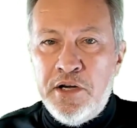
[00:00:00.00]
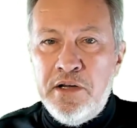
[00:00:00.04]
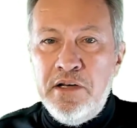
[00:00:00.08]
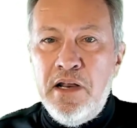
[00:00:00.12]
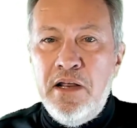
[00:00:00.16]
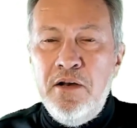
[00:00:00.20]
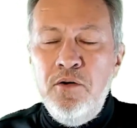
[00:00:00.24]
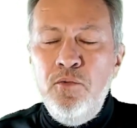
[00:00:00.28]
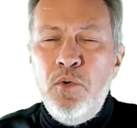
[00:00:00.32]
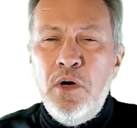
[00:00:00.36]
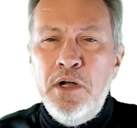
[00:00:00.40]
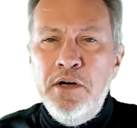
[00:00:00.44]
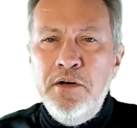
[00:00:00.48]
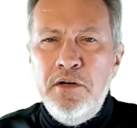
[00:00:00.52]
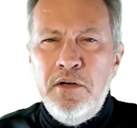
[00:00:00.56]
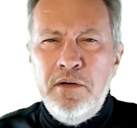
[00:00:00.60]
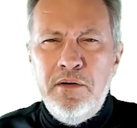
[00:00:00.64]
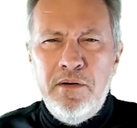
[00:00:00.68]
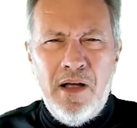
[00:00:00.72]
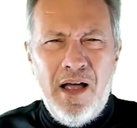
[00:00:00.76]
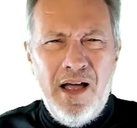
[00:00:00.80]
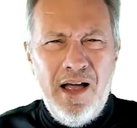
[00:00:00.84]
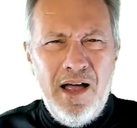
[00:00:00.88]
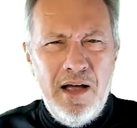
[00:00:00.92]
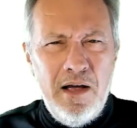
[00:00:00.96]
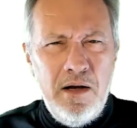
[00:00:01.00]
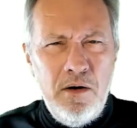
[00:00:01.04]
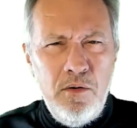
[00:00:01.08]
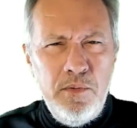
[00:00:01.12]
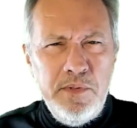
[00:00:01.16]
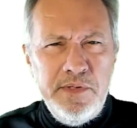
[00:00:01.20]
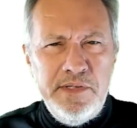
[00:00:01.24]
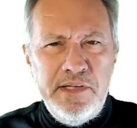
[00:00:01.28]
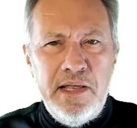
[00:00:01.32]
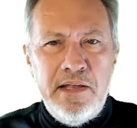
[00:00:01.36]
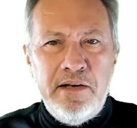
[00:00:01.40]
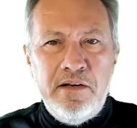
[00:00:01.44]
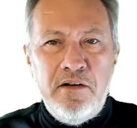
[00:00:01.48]
and wonder, how was
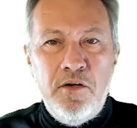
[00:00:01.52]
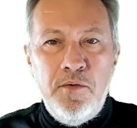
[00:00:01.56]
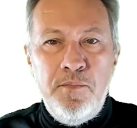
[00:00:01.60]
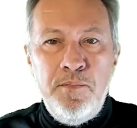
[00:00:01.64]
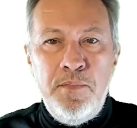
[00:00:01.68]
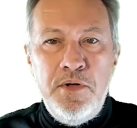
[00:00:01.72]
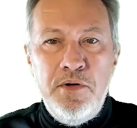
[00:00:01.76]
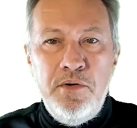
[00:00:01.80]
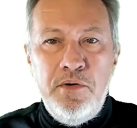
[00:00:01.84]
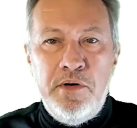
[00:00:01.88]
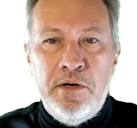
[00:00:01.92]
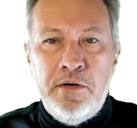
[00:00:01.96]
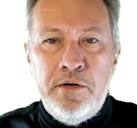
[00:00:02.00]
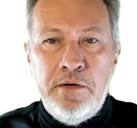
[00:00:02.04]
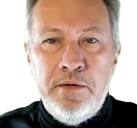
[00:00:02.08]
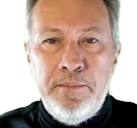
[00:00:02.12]
that computed?